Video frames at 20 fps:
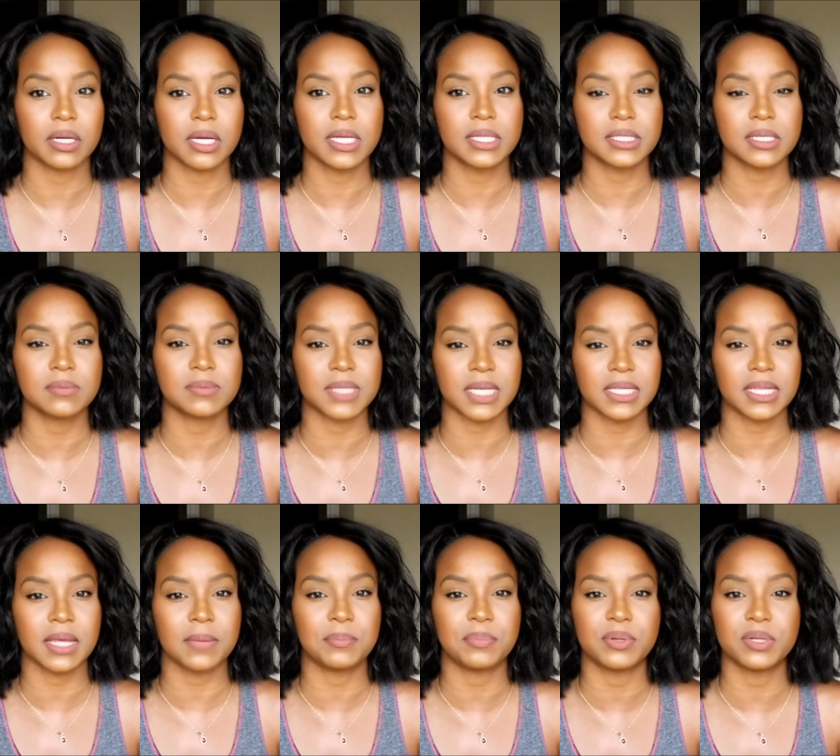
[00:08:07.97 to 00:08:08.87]
It seems
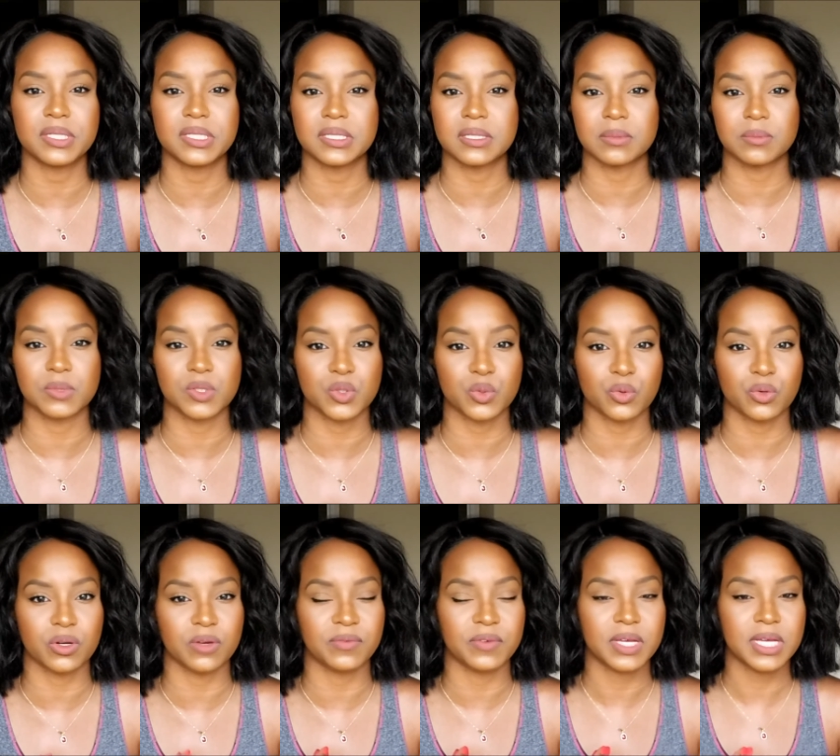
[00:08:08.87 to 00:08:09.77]
like they put some
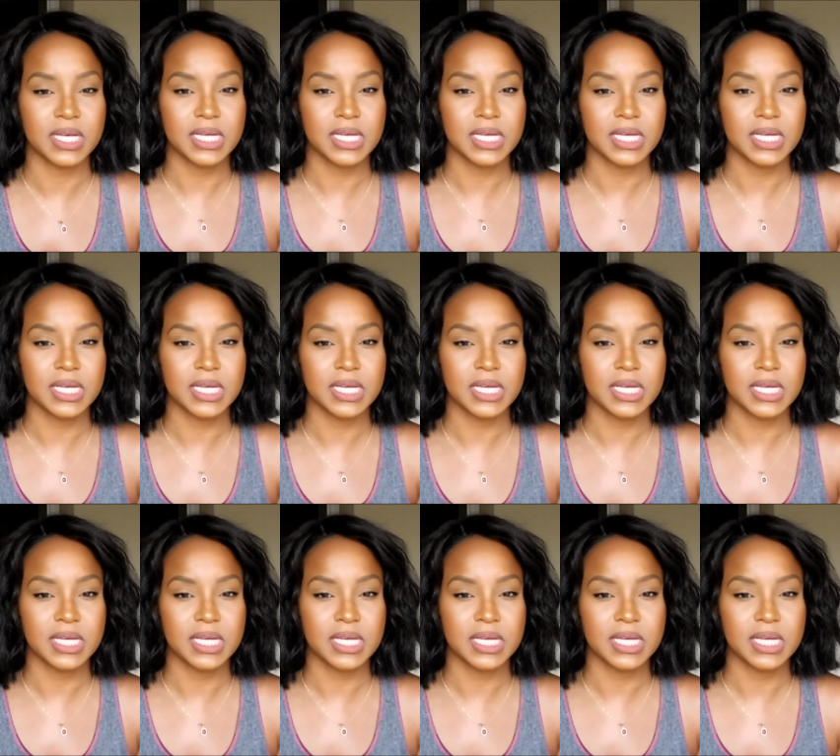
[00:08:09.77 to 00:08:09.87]
sort of